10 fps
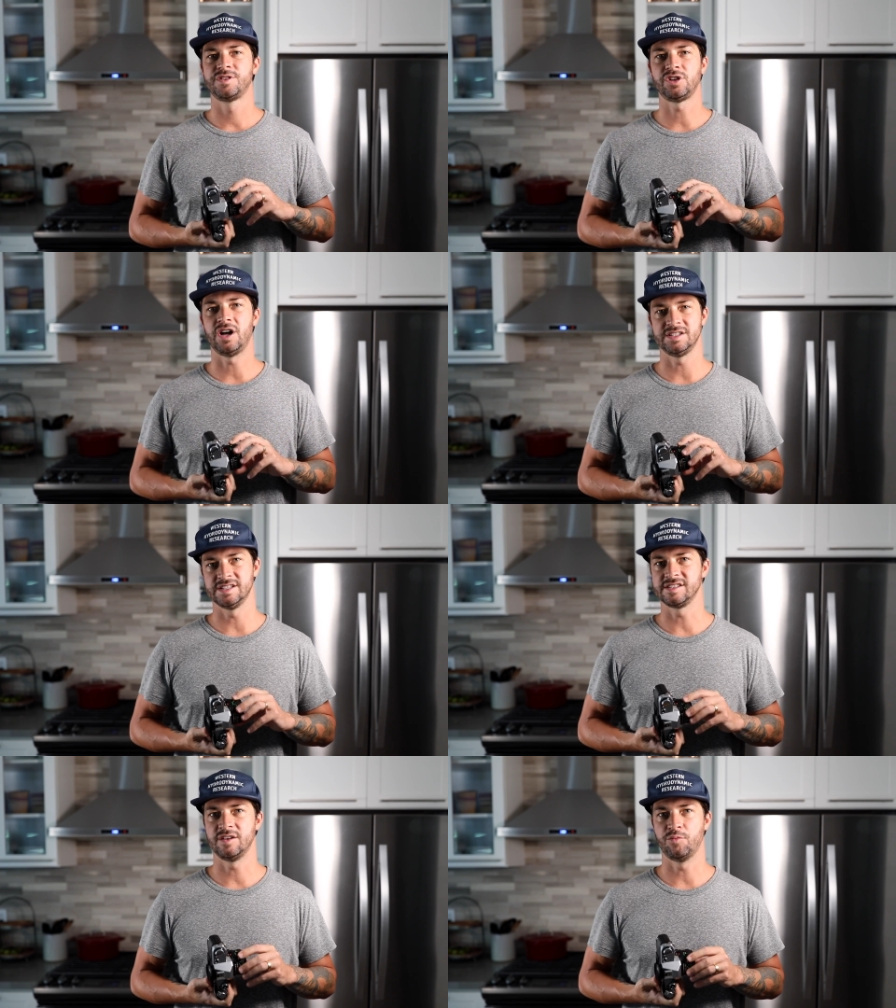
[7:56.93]

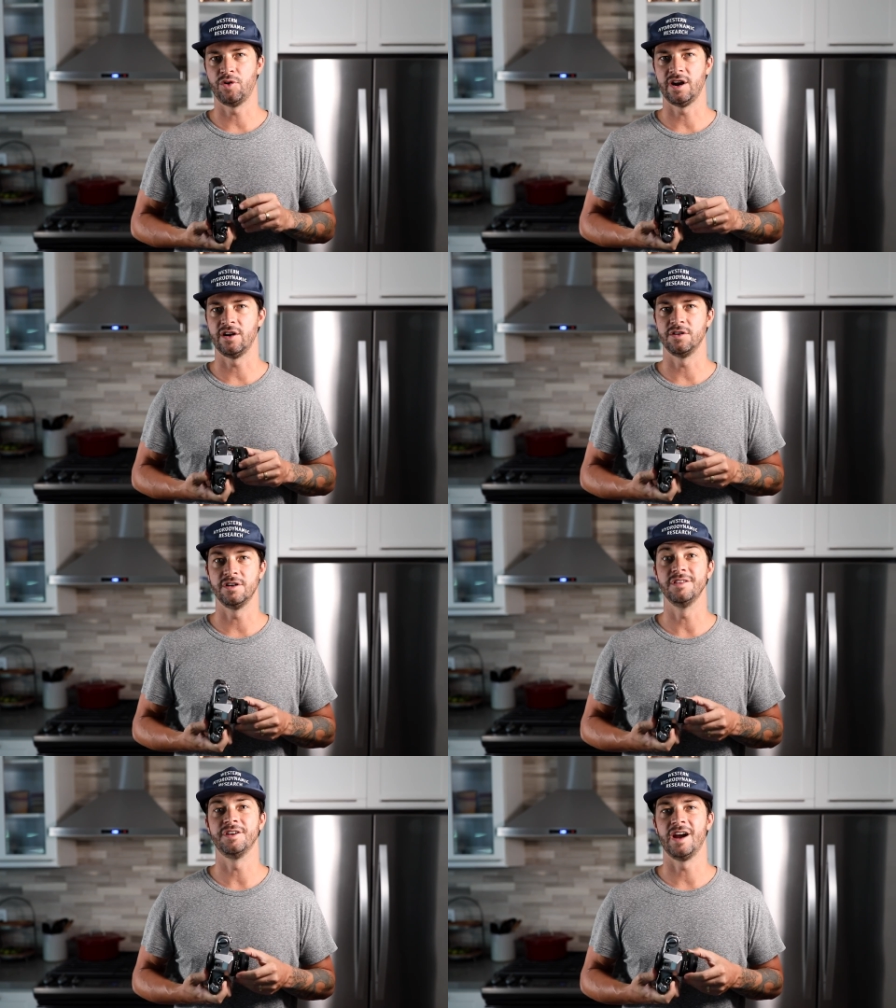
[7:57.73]
closet somewhere or
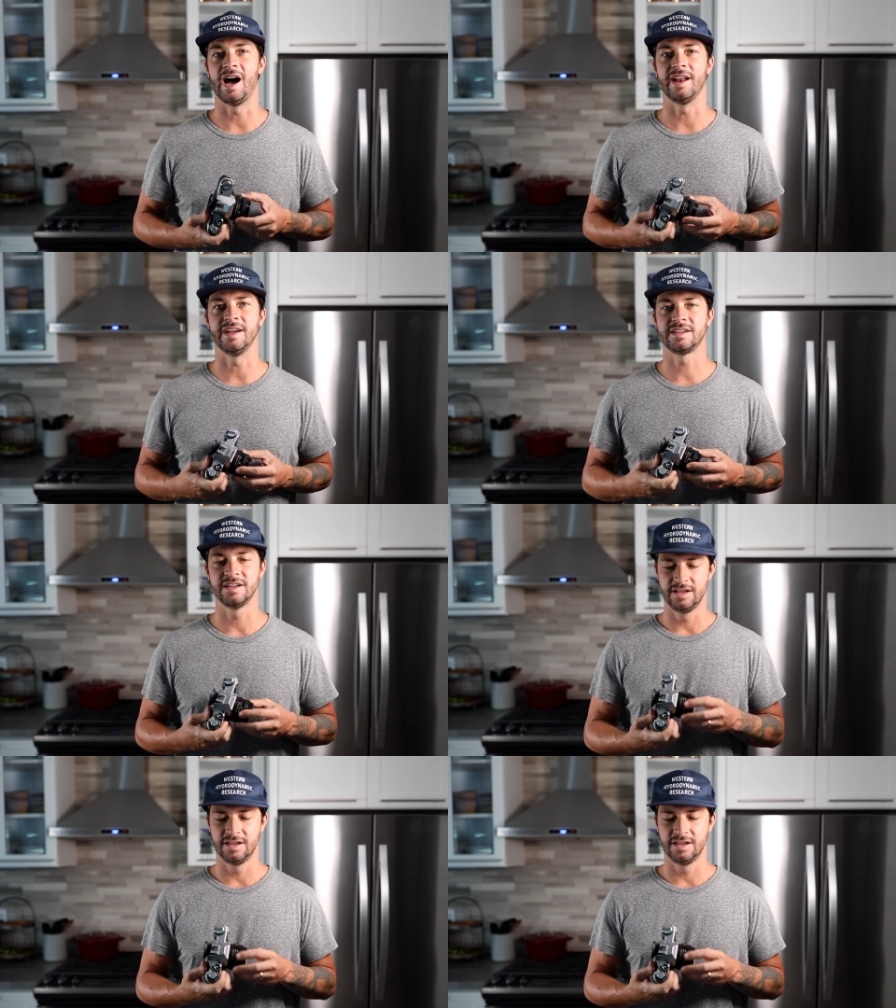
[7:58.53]
in their attic.